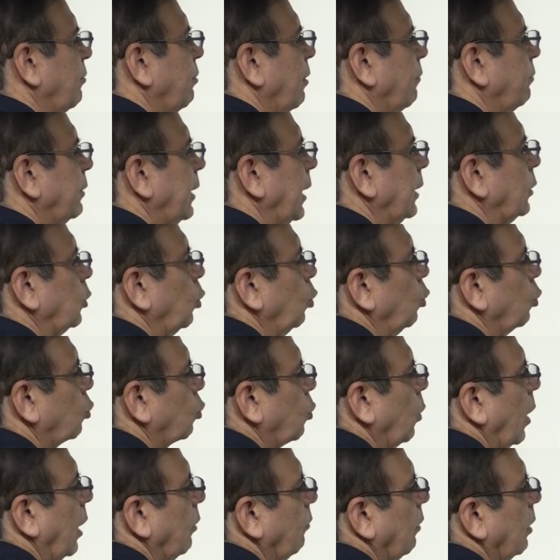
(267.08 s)
52
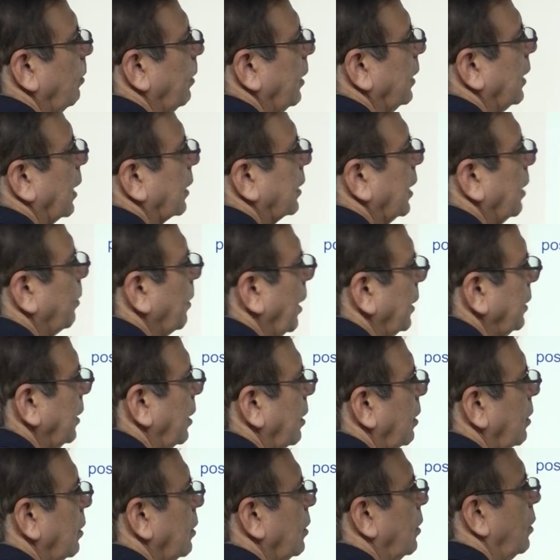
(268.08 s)
square will be nothing but
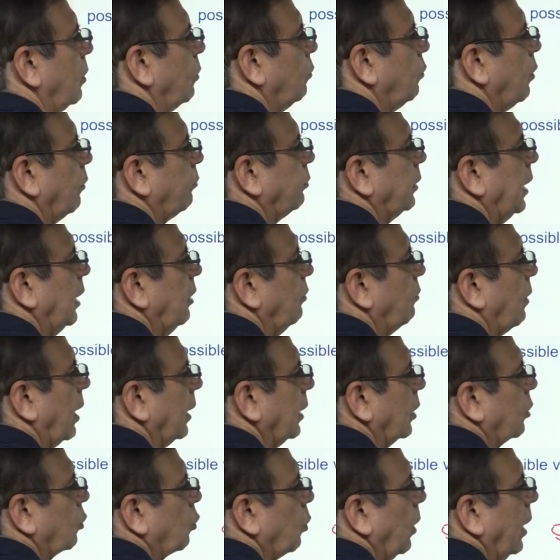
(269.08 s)

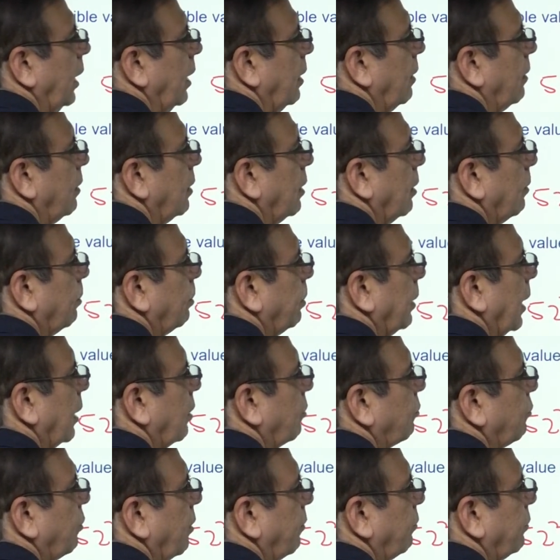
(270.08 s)
51 square
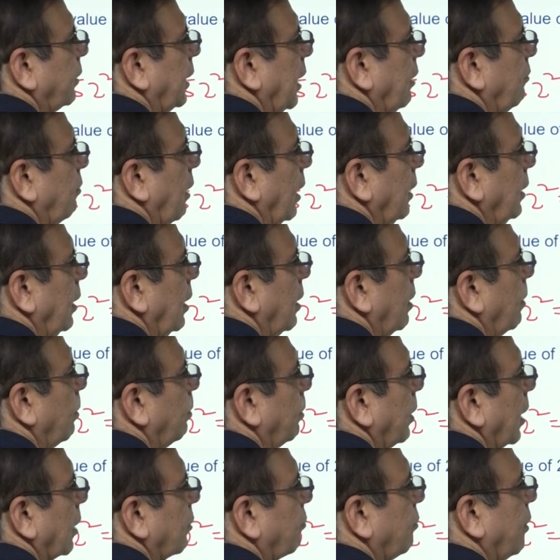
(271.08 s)
plus 51
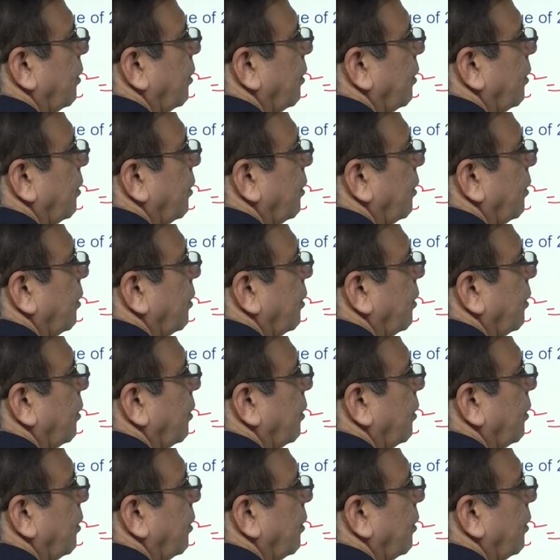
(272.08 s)
plus